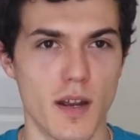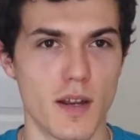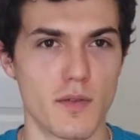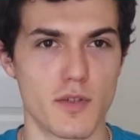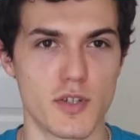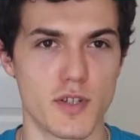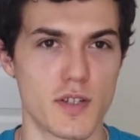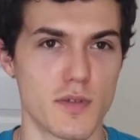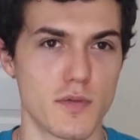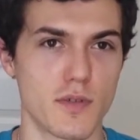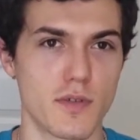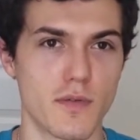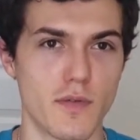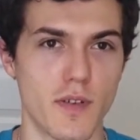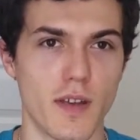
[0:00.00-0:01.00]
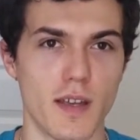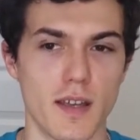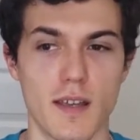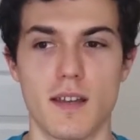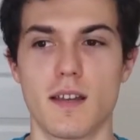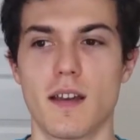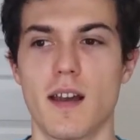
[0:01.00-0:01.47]
I was just sort of,
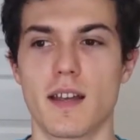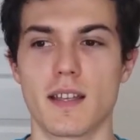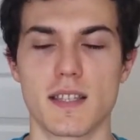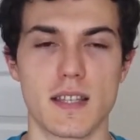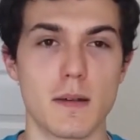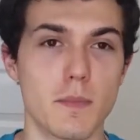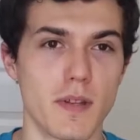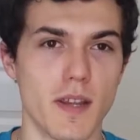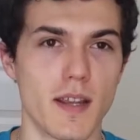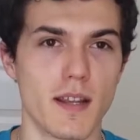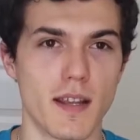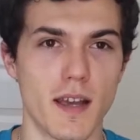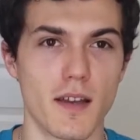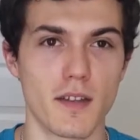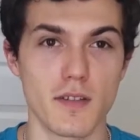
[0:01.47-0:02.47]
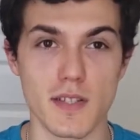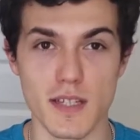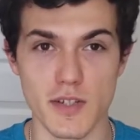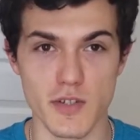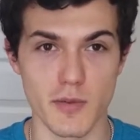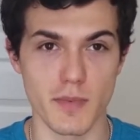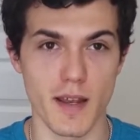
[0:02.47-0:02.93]
I guess, imitating how you'd see
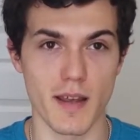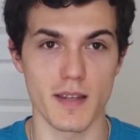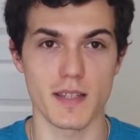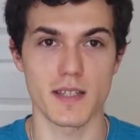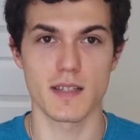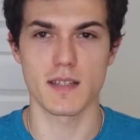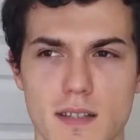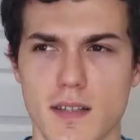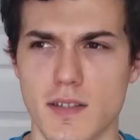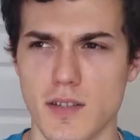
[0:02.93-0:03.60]
gymnasts